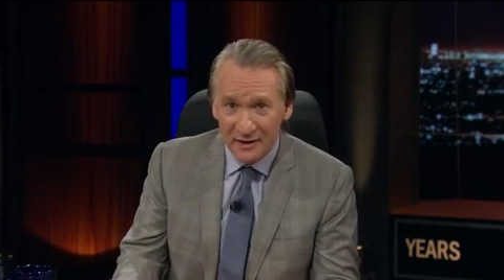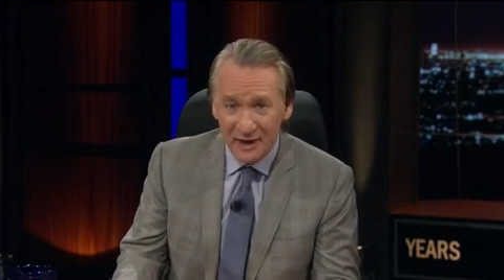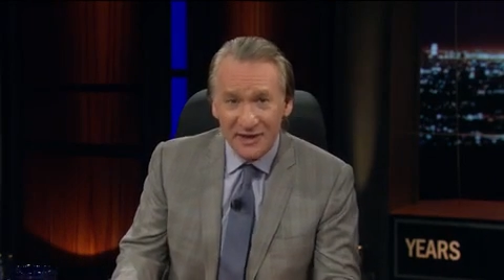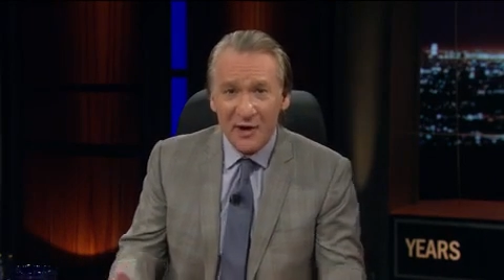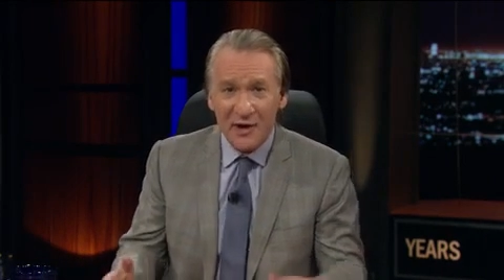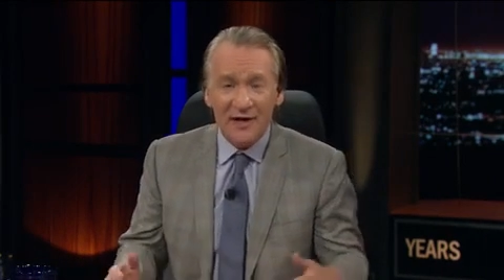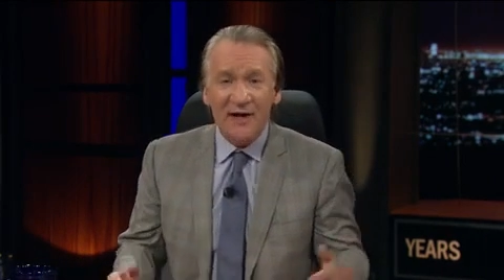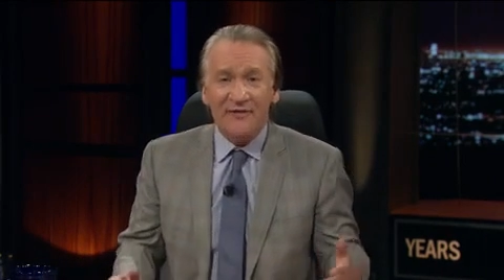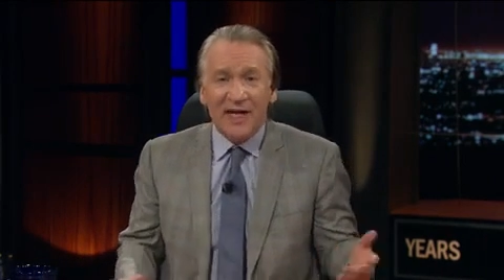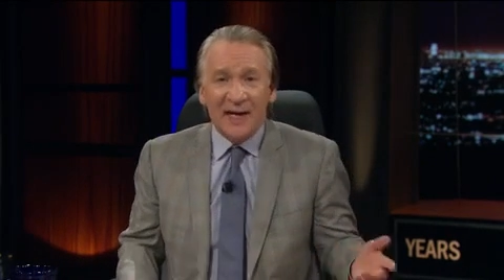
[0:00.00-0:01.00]
It's hard
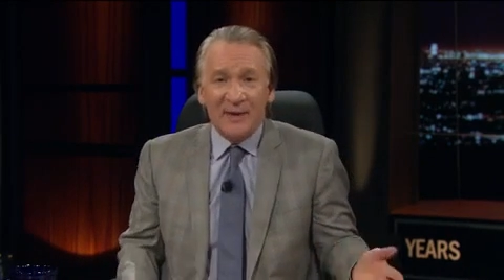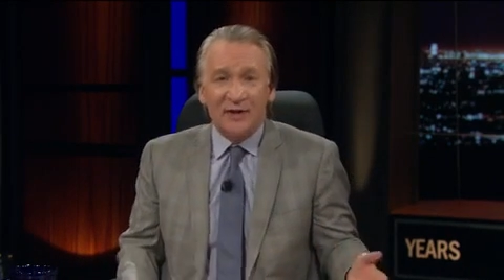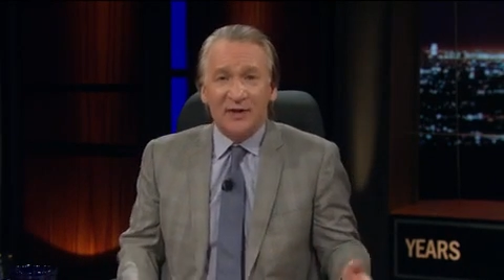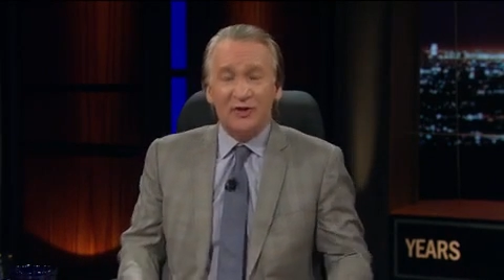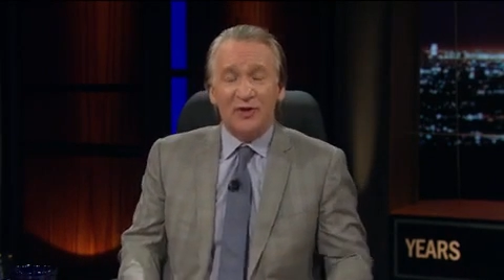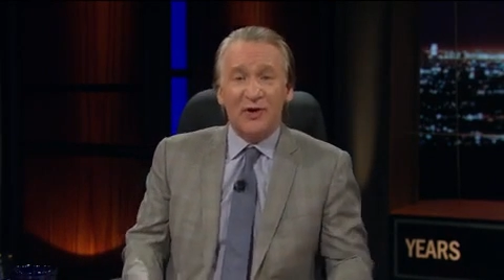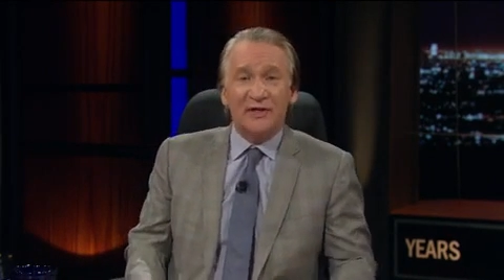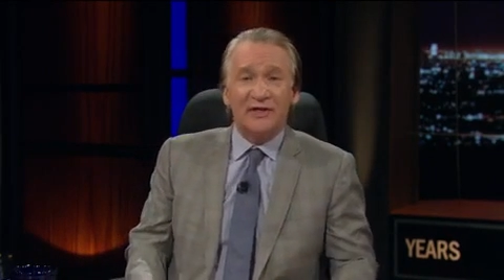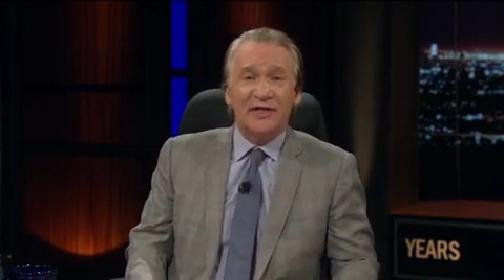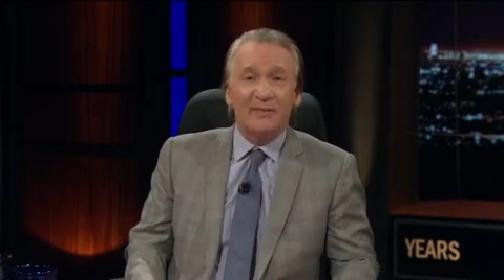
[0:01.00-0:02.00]
enough keeping the
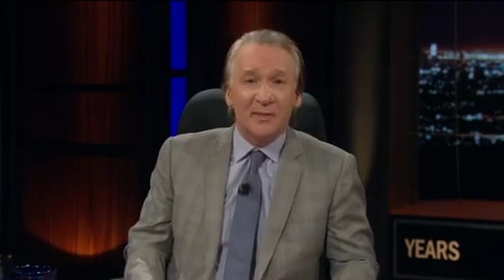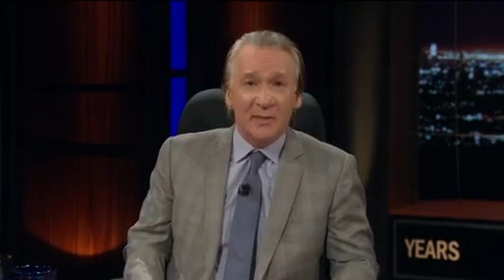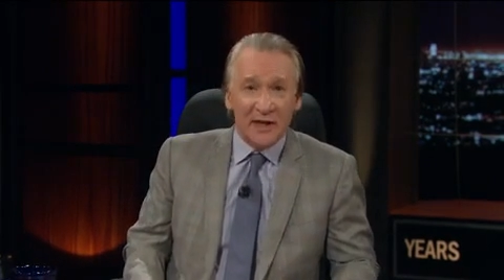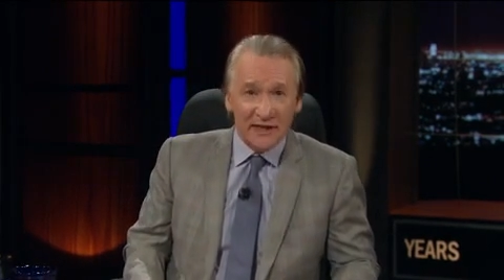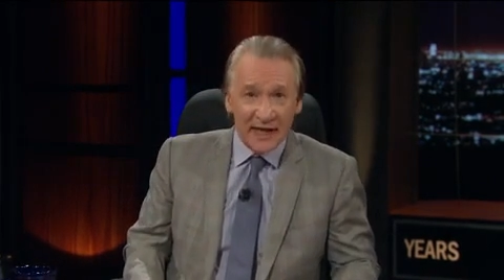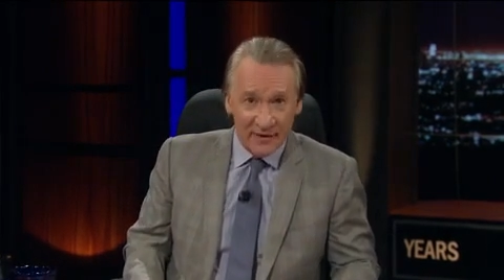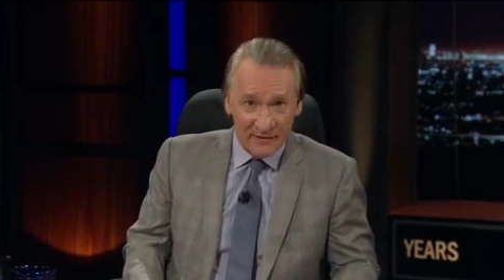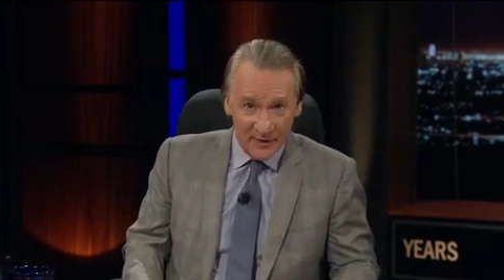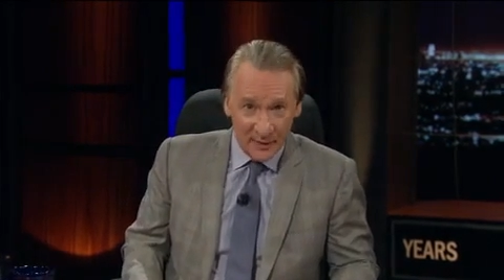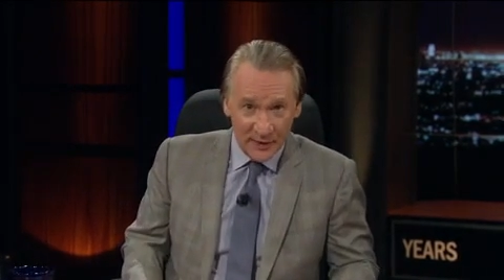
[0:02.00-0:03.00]
George Zimmermans out
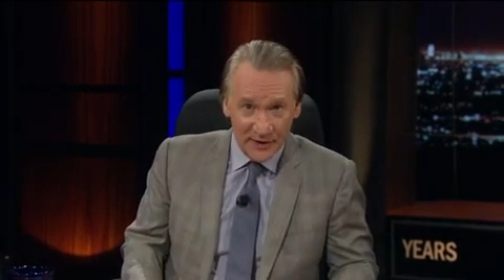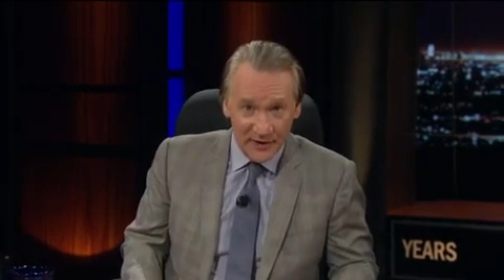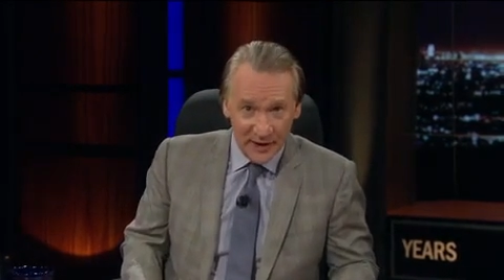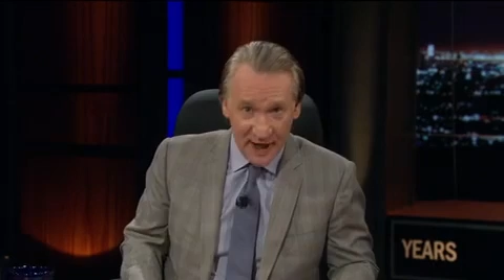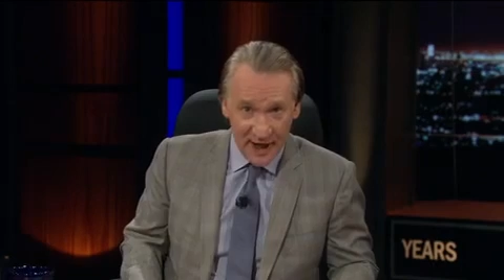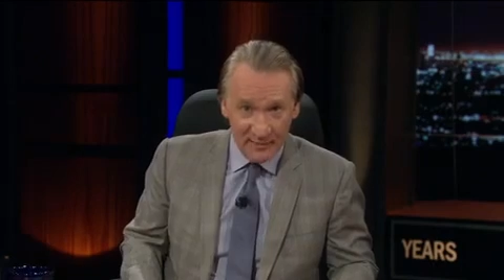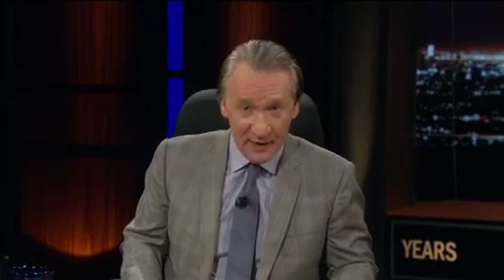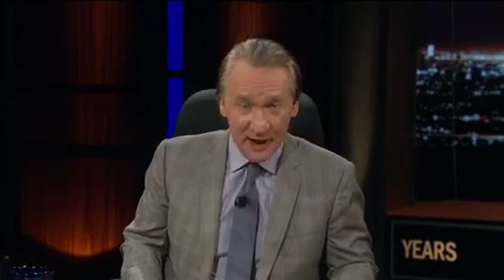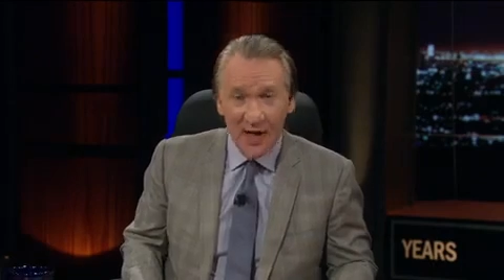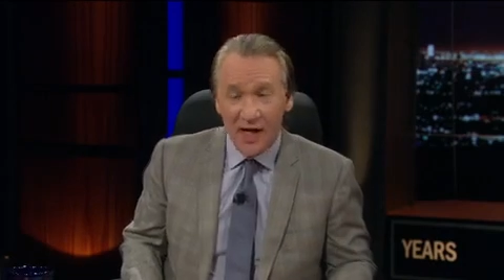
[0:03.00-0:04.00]
of the police
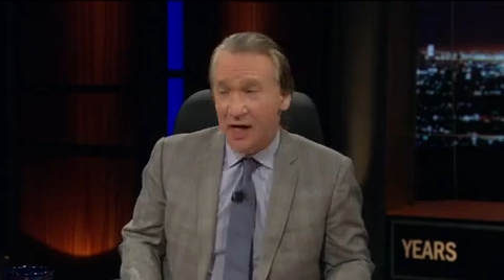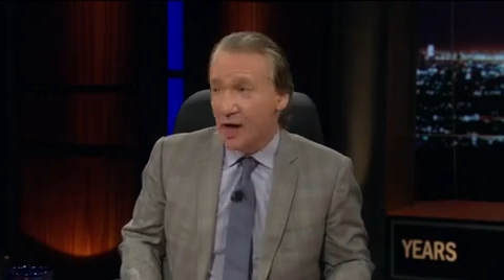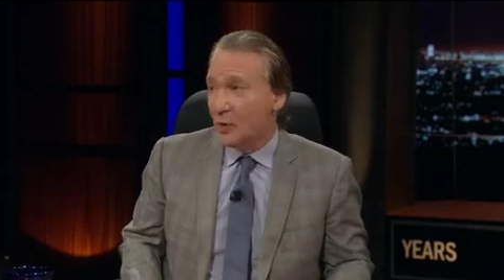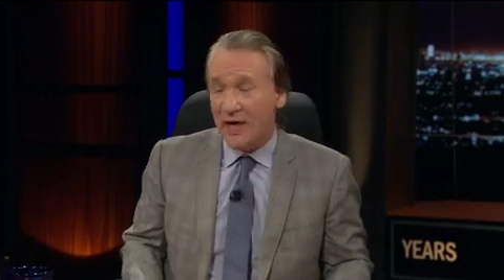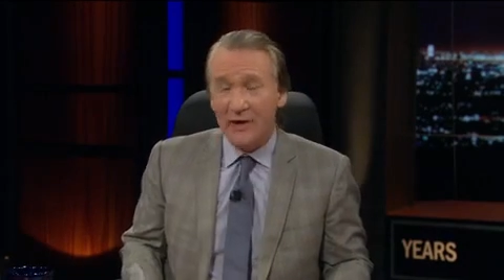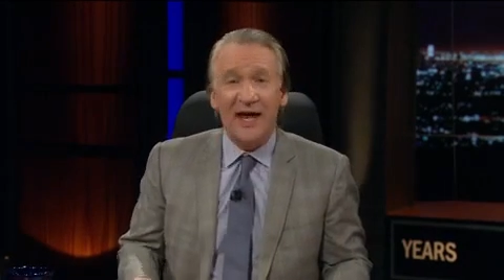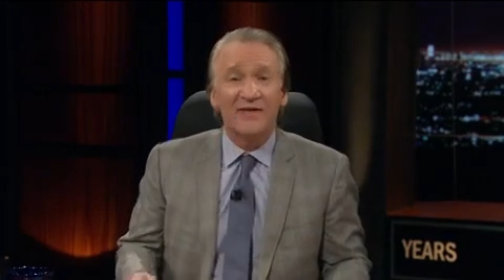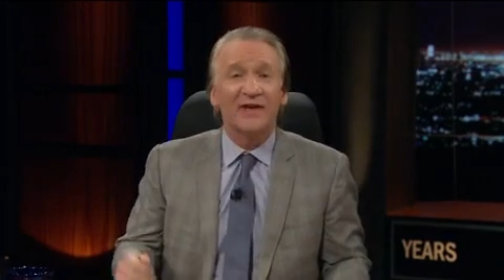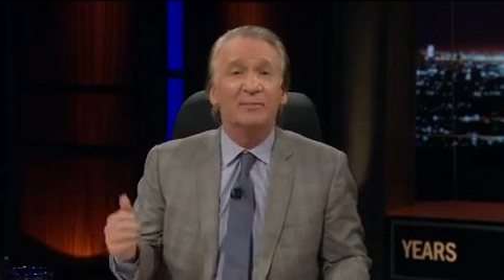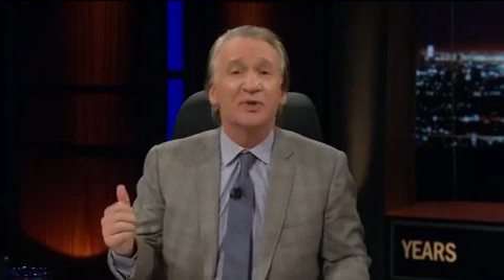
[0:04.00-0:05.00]
academy without
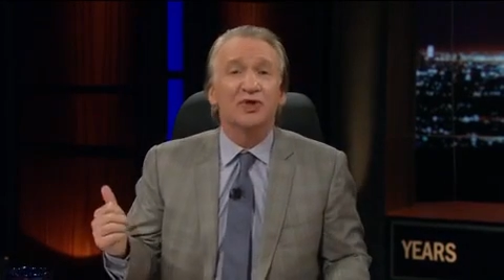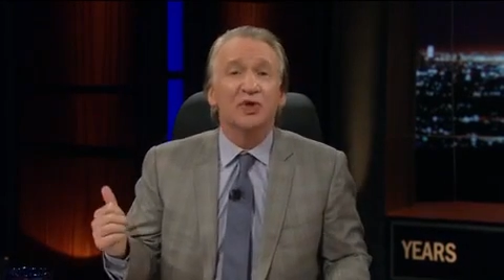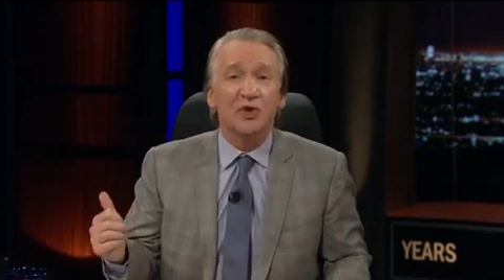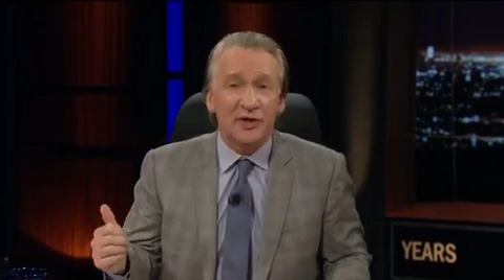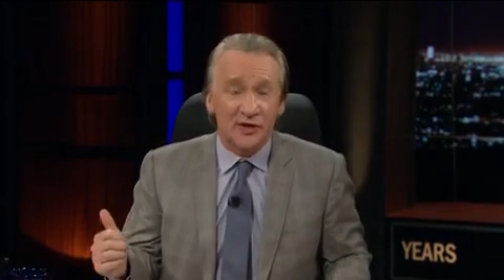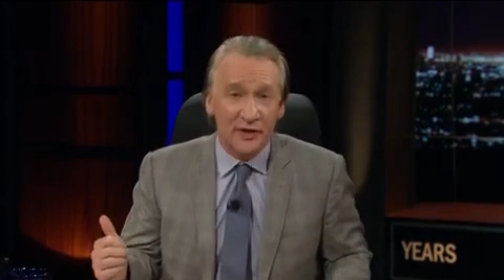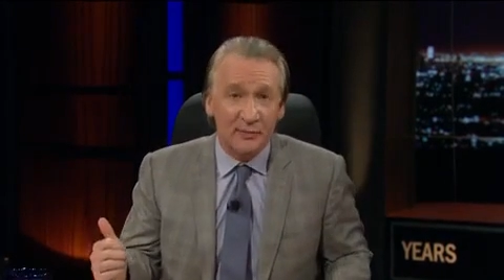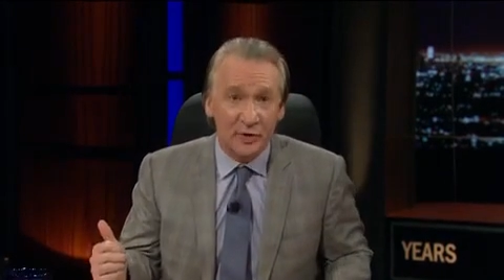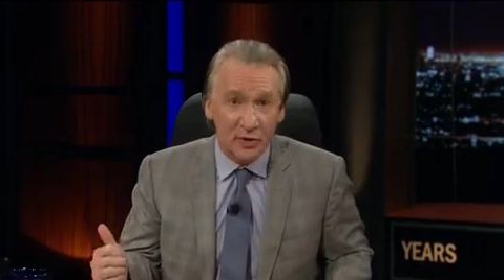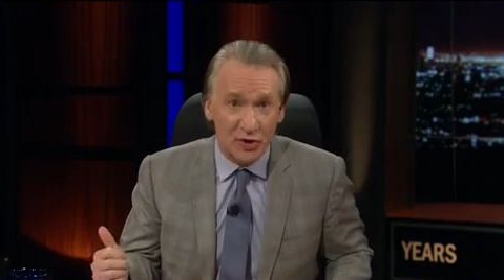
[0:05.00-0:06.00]
having bazookas in the
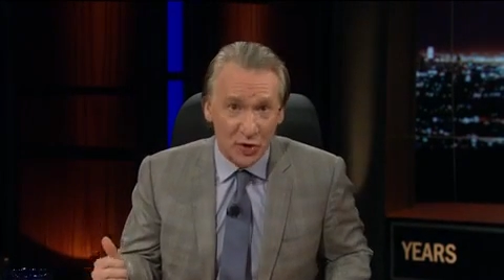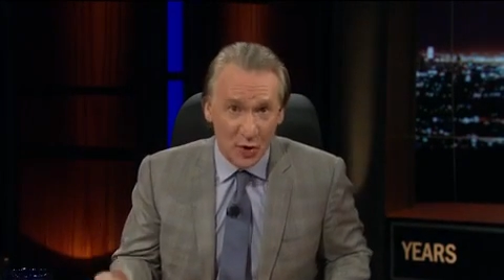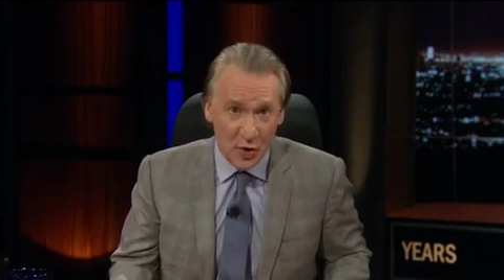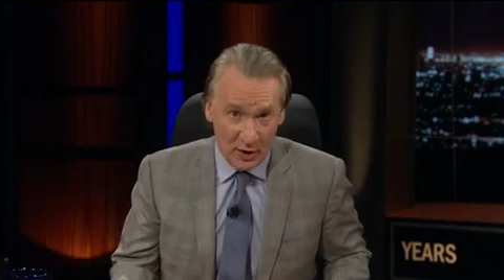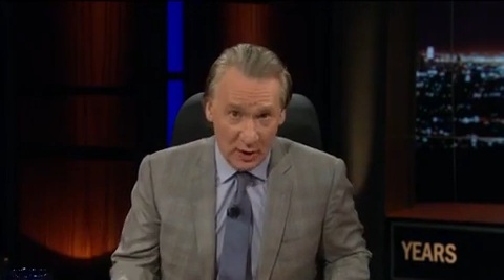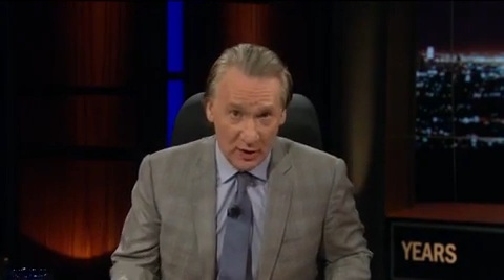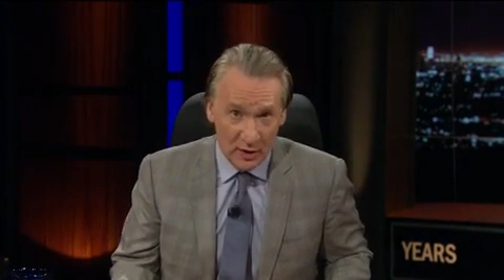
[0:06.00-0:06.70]
brochure.